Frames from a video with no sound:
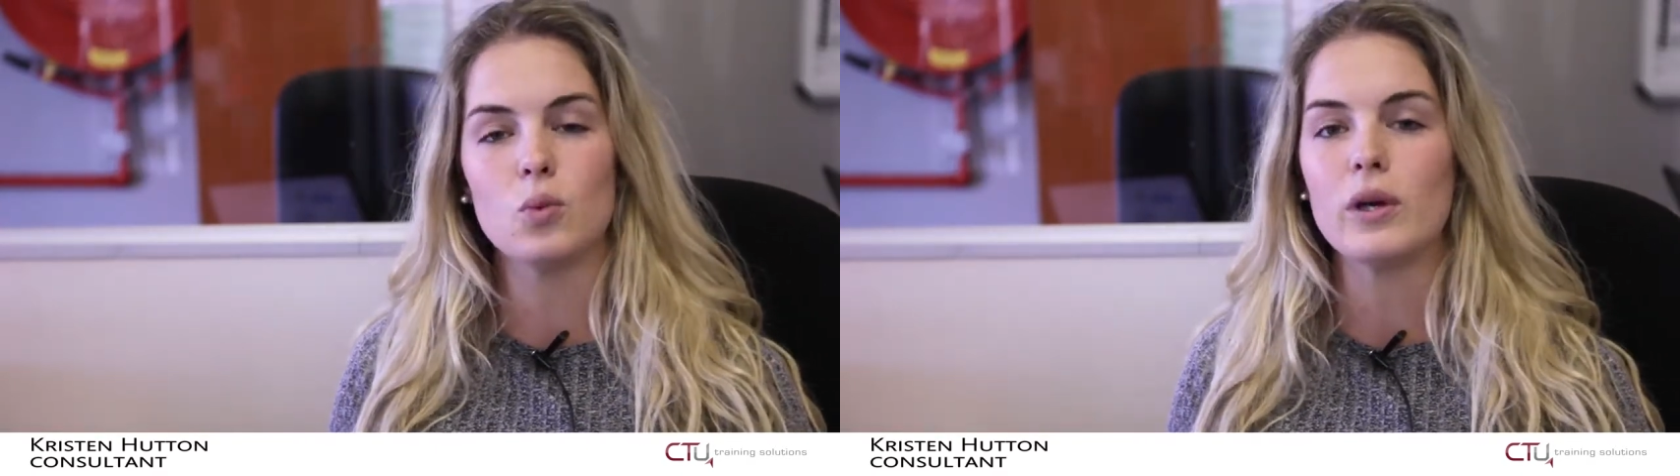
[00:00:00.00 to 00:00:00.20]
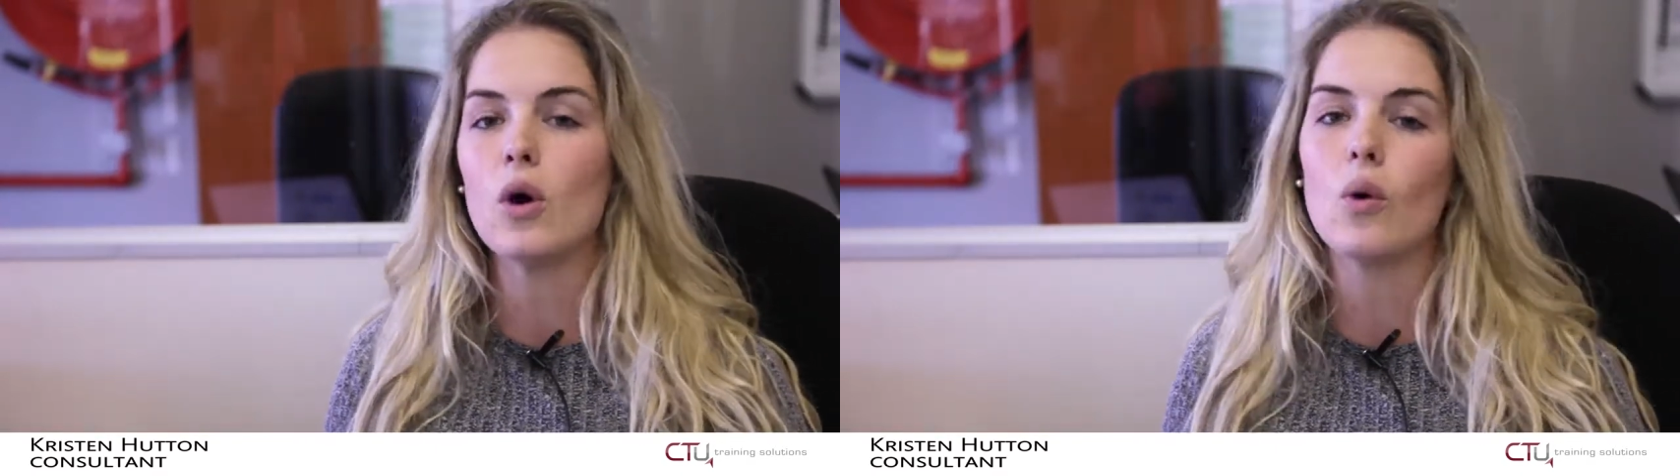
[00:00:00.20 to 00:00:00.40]

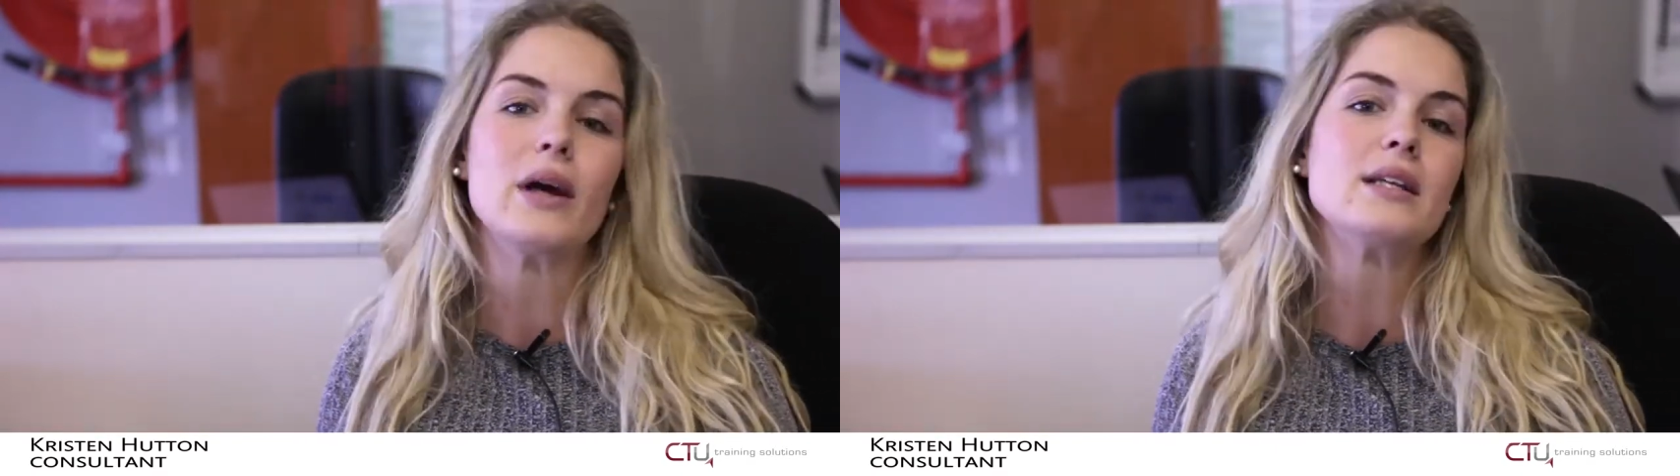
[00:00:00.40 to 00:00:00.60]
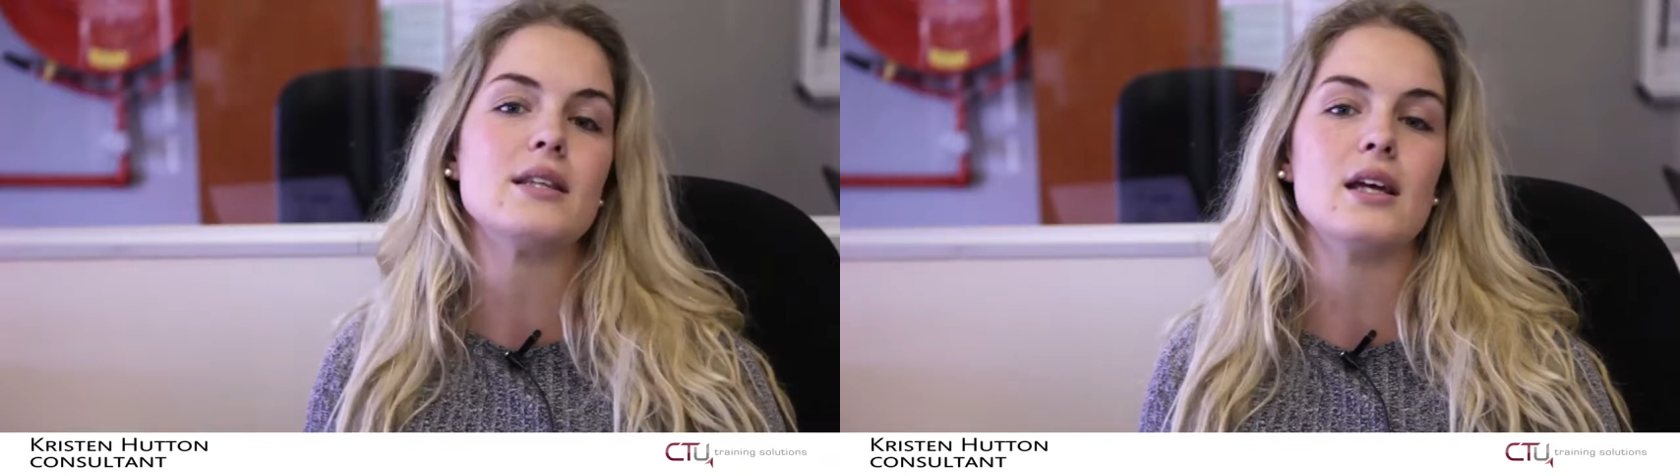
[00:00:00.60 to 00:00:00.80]
we're
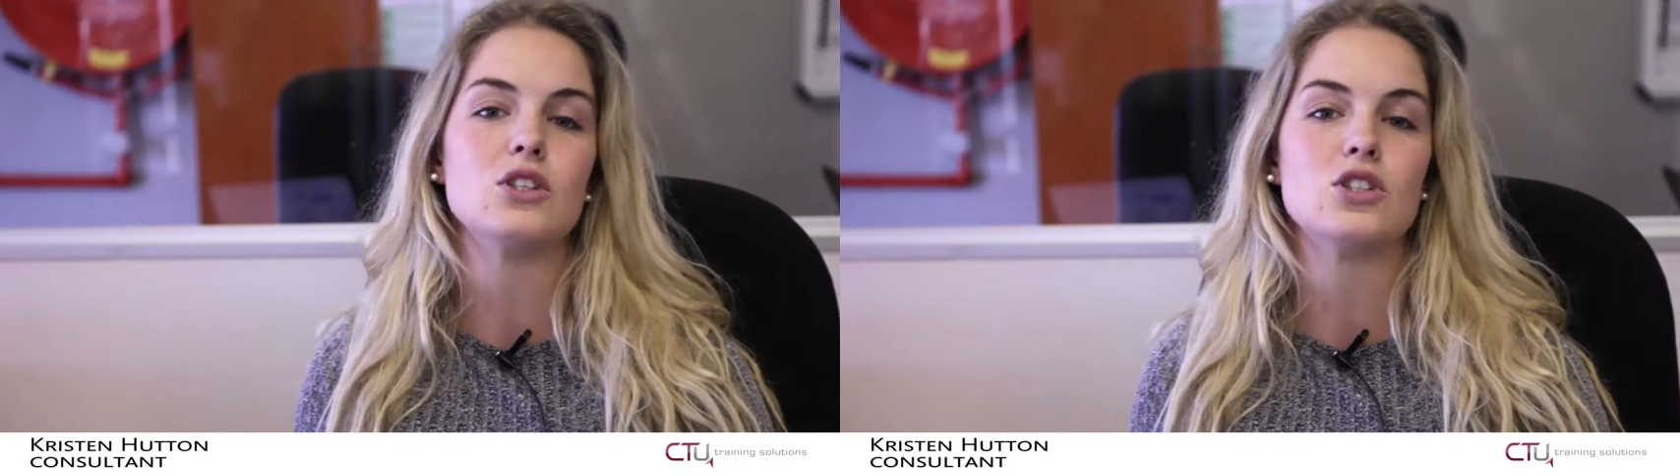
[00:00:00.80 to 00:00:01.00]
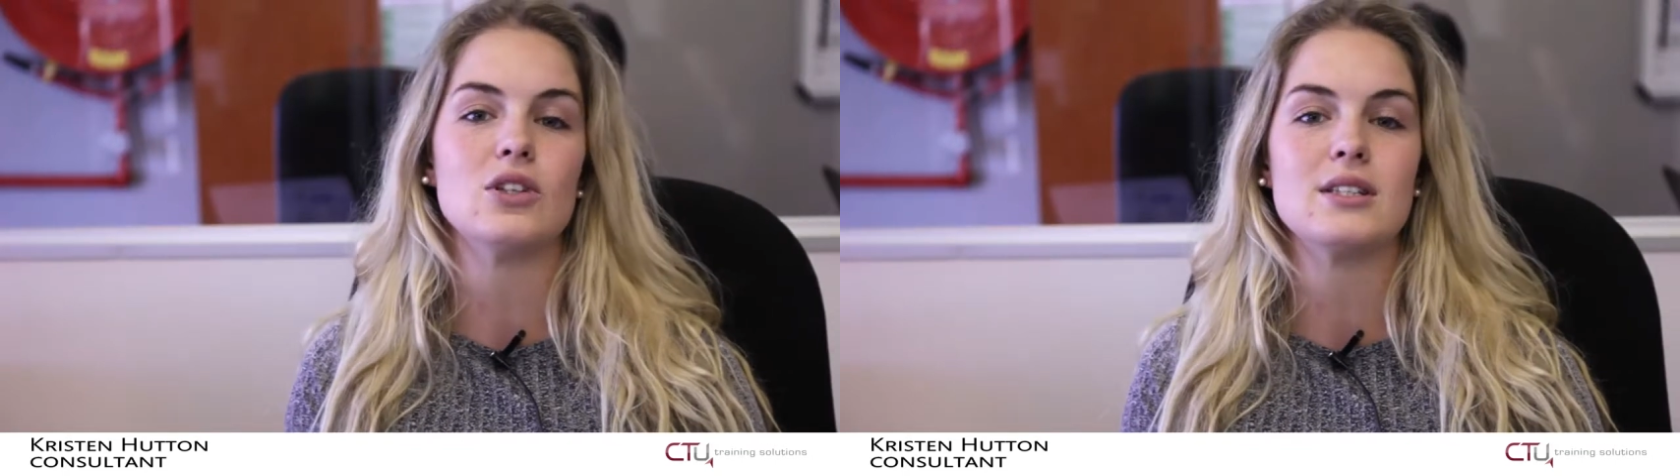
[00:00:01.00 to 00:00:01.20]
always there
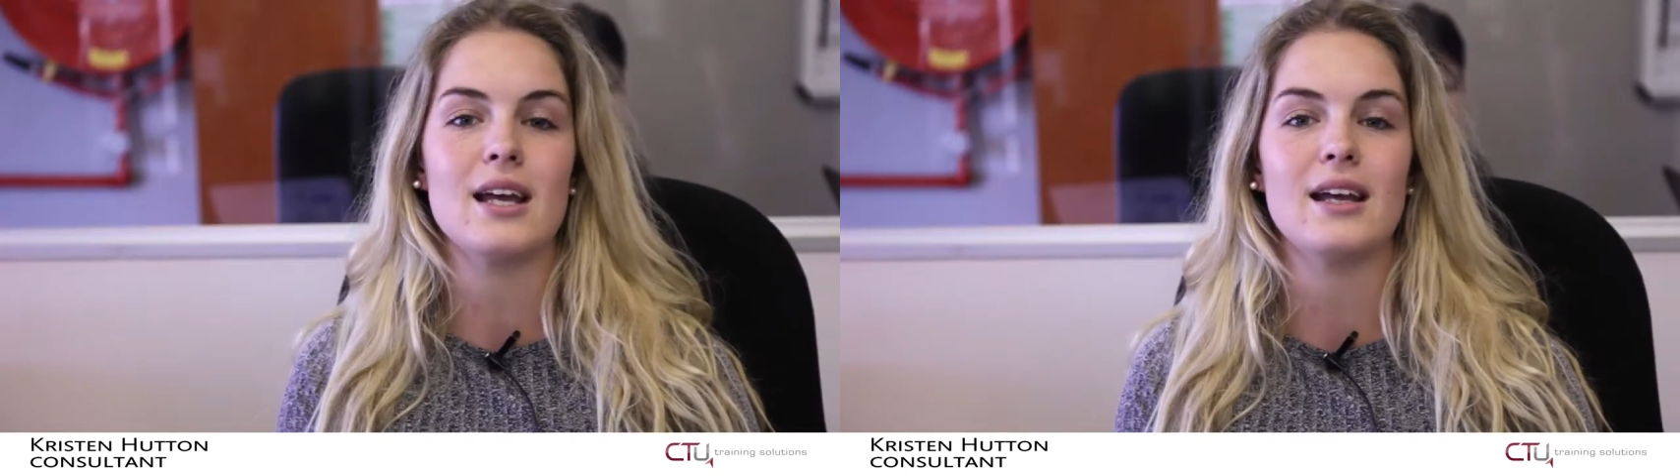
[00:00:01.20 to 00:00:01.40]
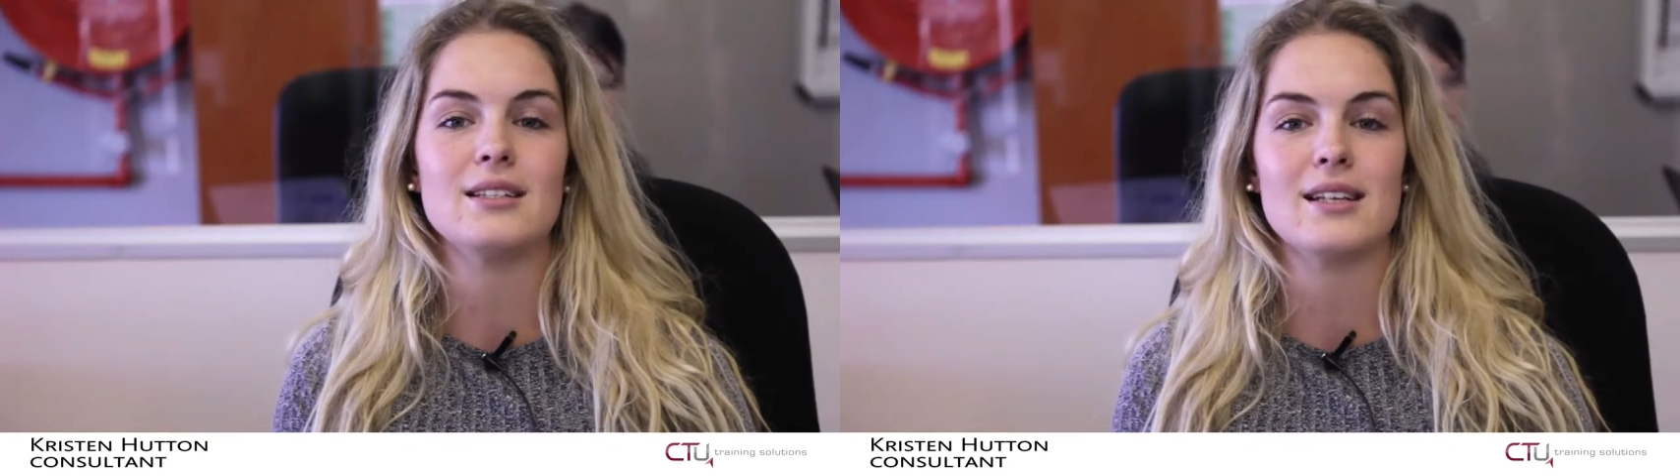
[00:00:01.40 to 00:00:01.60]
to
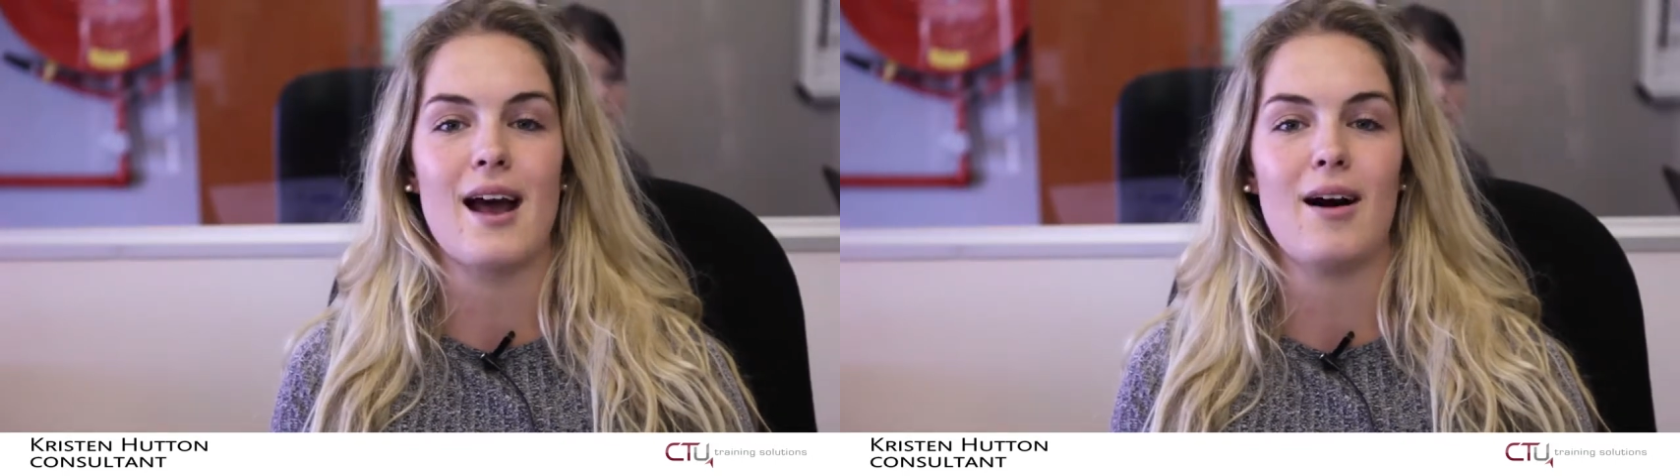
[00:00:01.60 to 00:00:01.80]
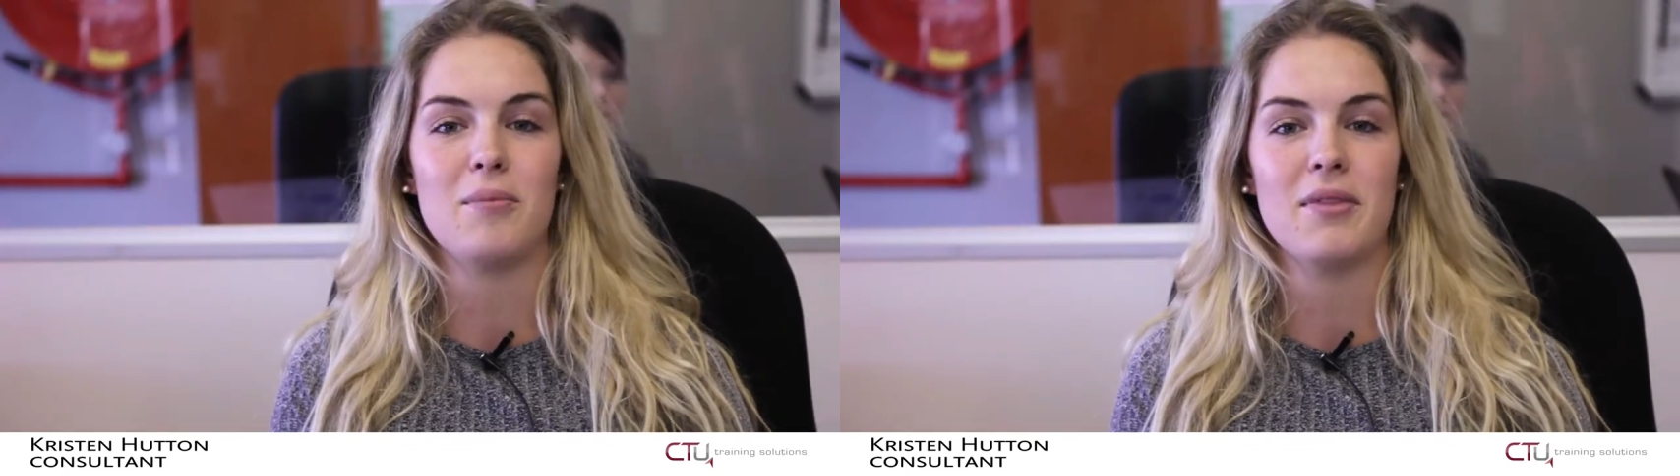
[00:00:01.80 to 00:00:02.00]
attend and help